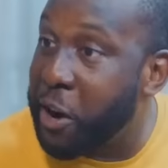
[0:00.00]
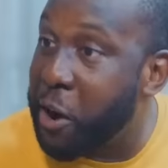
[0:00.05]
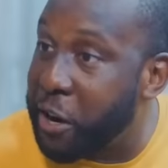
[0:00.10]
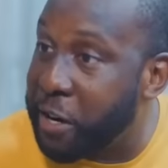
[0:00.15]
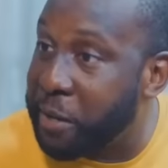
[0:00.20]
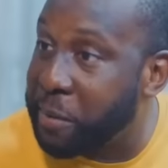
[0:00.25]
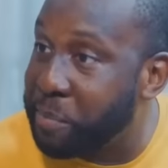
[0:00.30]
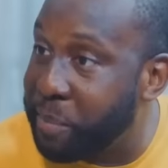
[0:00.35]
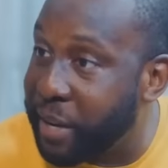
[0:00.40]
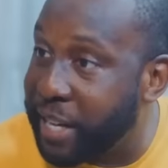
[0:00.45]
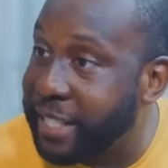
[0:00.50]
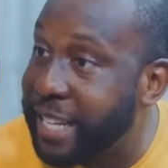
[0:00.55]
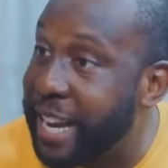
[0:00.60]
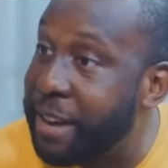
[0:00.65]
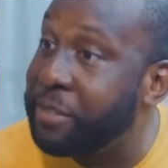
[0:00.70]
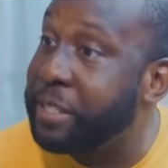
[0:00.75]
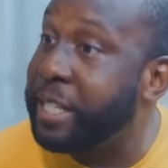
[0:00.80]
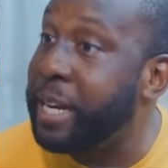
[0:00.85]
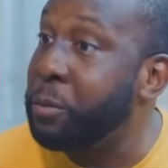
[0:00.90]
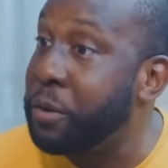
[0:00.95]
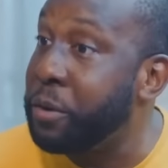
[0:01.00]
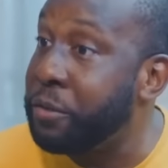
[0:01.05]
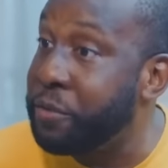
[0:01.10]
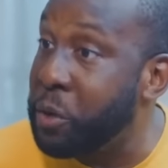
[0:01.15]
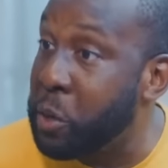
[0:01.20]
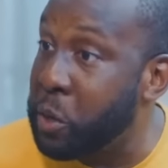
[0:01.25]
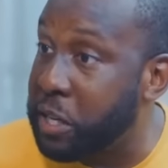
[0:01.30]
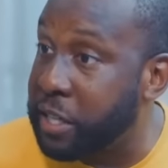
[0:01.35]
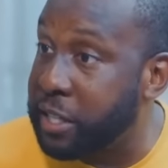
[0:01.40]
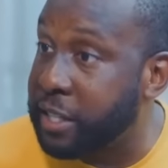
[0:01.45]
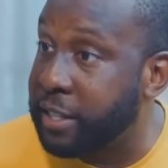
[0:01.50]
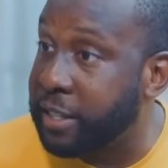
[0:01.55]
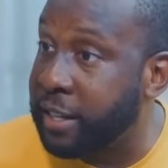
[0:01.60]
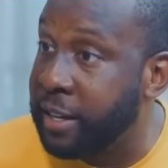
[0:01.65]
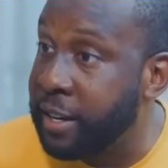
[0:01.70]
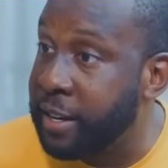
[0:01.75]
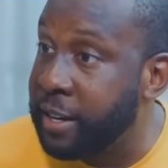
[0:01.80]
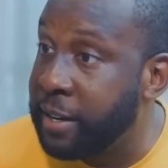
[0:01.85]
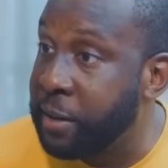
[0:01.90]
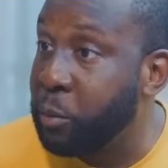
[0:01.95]
are the best. Every time we focus,
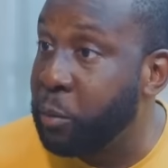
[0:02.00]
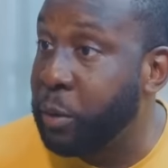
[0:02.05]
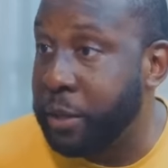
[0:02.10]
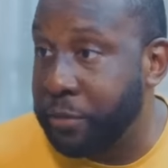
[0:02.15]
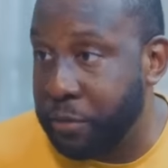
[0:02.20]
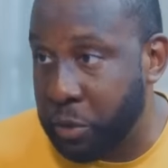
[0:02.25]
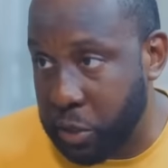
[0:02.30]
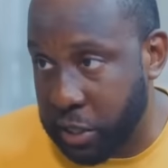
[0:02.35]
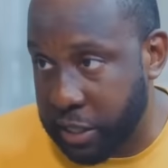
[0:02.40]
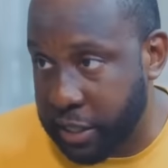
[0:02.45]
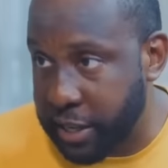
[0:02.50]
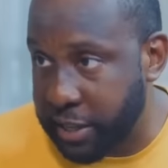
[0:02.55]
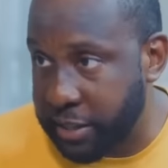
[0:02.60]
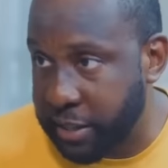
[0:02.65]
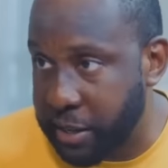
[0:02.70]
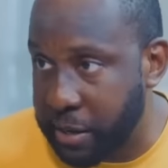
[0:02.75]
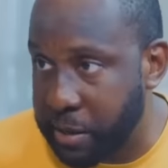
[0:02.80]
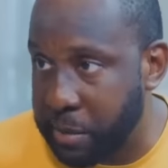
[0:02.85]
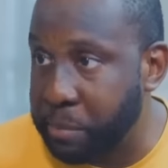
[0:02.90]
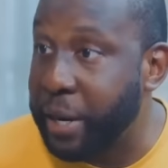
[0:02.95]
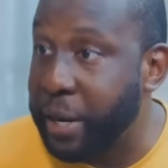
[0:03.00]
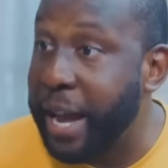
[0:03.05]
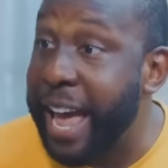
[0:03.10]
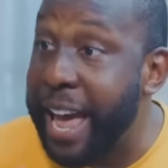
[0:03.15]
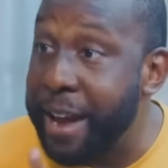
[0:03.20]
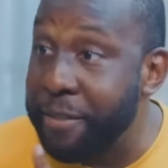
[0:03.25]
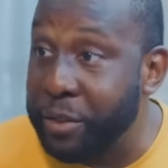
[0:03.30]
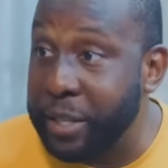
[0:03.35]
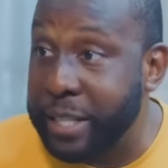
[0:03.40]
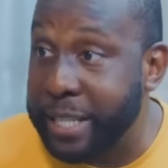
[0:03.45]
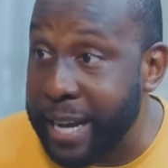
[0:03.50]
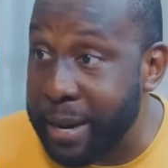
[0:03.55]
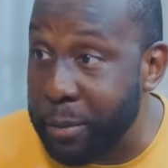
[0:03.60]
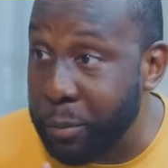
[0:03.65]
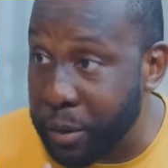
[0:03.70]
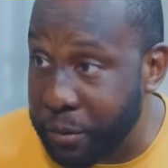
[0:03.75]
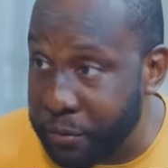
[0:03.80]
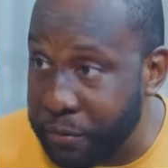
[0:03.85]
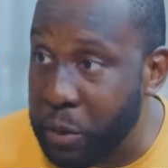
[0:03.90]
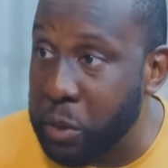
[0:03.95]
we didn't focus last time, but every time
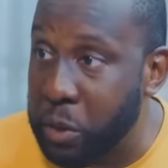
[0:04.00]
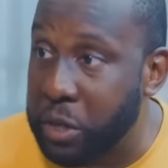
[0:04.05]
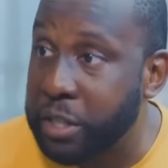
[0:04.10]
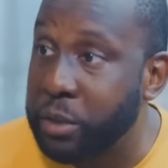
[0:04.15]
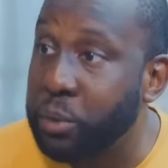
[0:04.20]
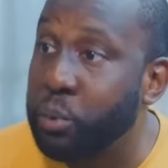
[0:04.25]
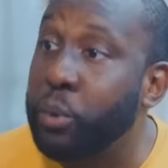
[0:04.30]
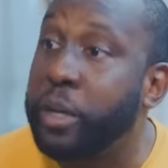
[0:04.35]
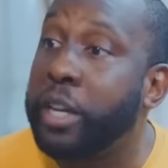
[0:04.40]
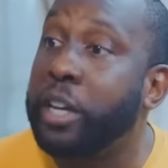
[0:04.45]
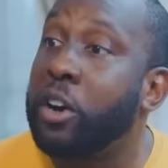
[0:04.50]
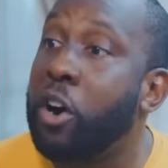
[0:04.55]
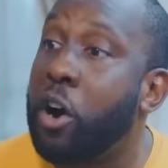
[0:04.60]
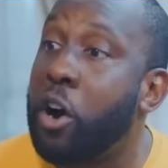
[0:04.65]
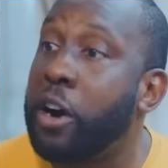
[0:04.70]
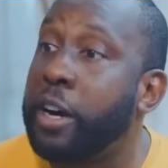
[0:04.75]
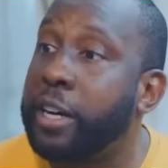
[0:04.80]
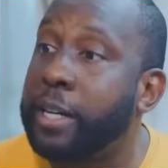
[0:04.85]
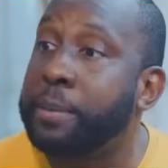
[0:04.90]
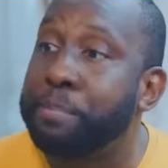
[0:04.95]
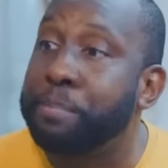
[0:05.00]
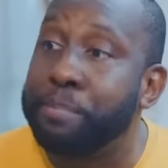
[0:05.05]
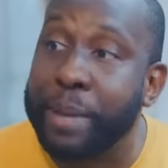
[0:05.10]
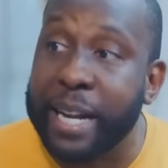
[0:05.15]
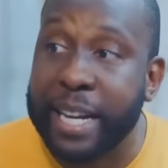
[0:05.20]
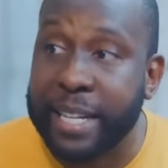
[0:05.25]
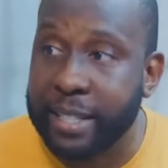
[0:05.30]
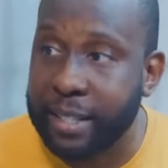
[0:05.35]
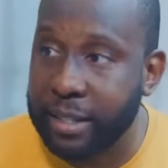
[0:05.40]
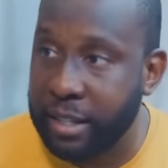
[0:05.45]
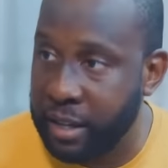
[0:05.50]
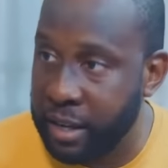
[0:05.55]
we focus, we are the best,